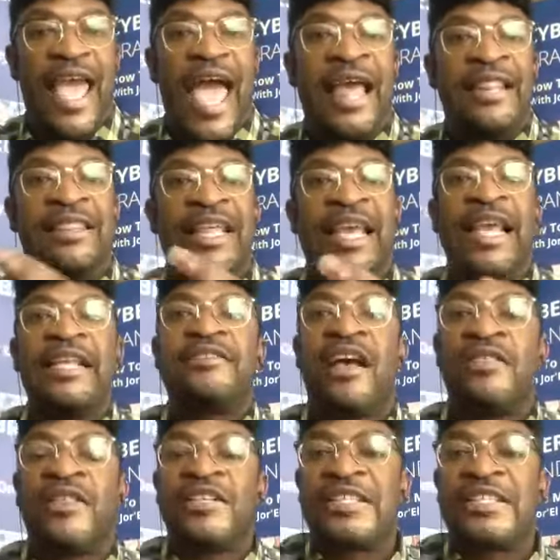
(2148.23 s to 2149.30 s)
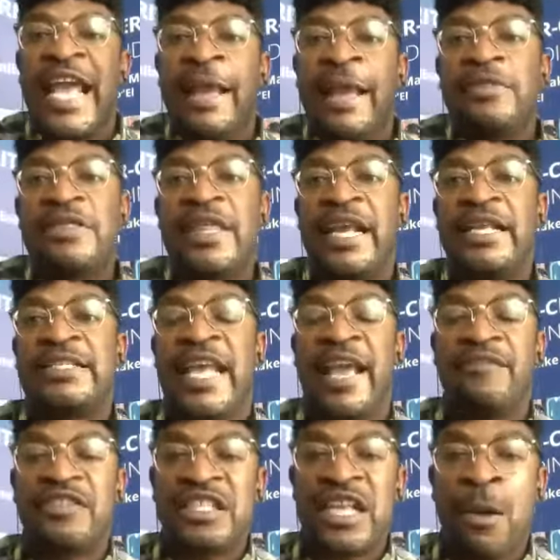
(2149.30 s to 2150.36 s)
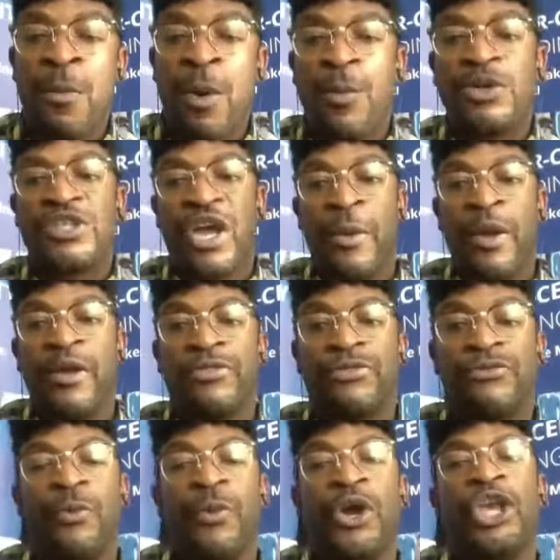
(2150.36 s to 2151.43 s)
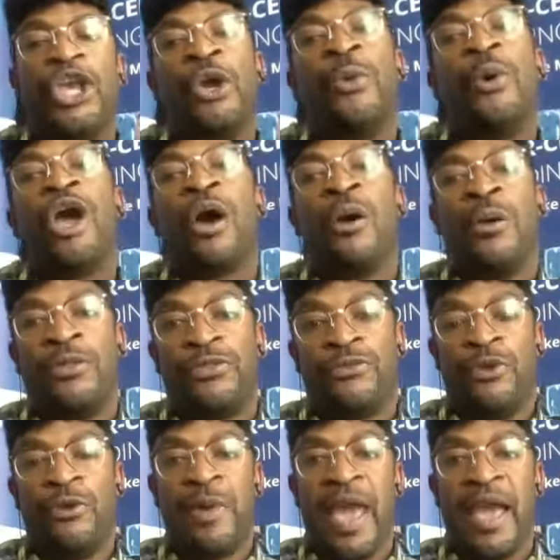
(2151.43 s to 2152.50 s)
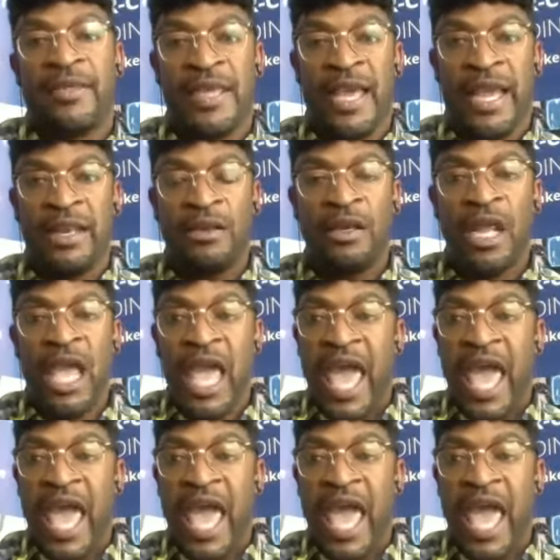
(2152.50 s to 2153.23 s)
And these are the same things that if someone was going through what you were going through back then,